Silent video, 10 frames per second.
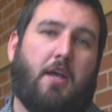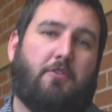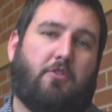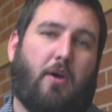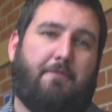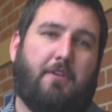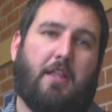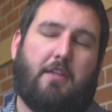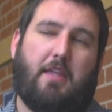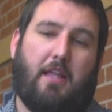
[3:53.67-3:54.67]
So I feel
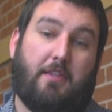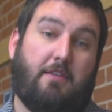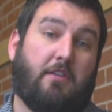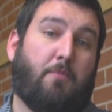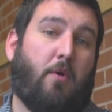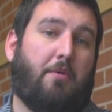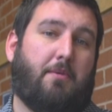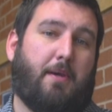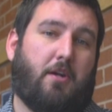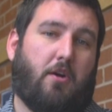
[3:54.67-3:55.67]
like they at least come away with
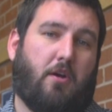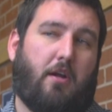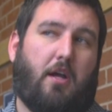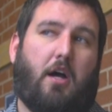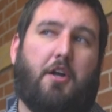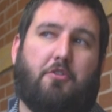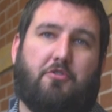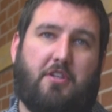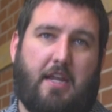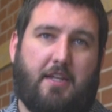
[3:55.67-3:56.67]
a better
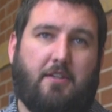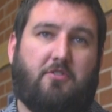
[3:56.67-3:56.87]
understanding.